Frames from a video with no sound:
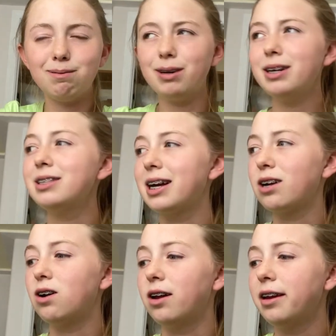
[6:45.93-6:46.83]
What is that
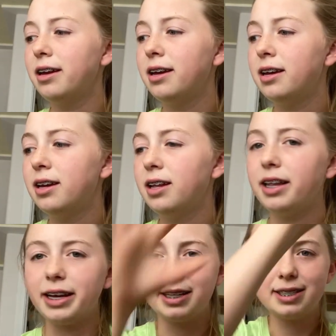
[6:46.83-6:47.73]
called?
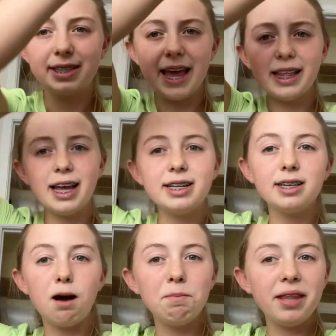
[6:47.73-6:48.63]
Like a thing that's
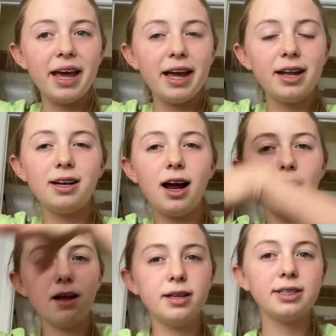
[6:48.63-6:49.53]
up in
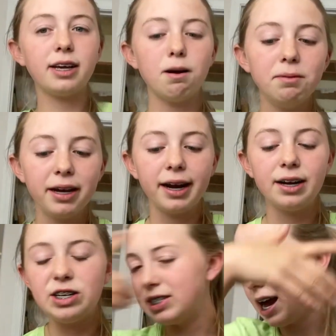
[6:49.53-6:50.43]
it's like up in the air,
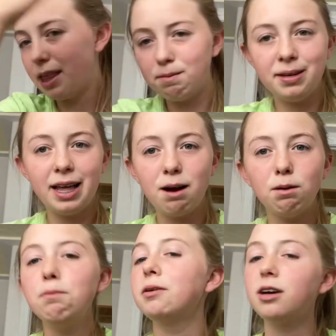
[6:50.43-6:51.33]
and you tie them to that. Well,
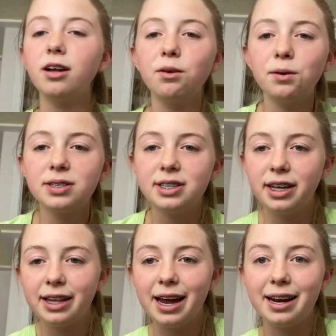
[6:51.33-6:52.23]
we put all the horses
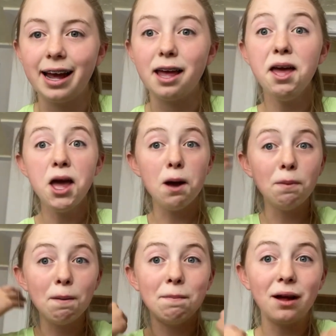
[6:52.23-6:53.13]
at that at night and
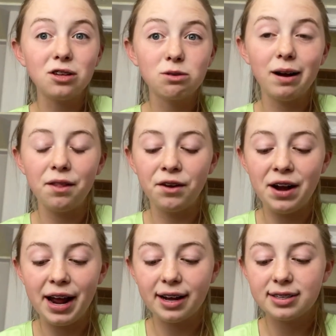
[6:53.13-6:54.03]
put bells around their
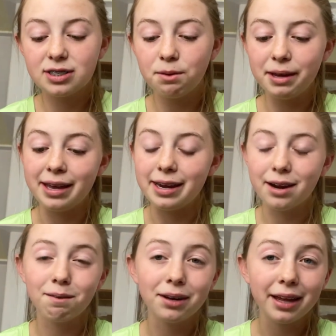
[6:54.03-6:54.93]
necks so we can
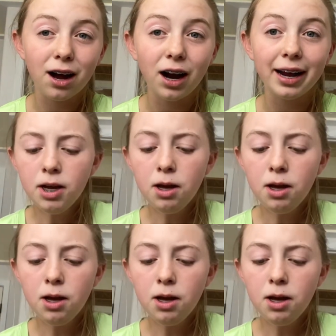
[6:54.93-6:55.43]
hear where they are.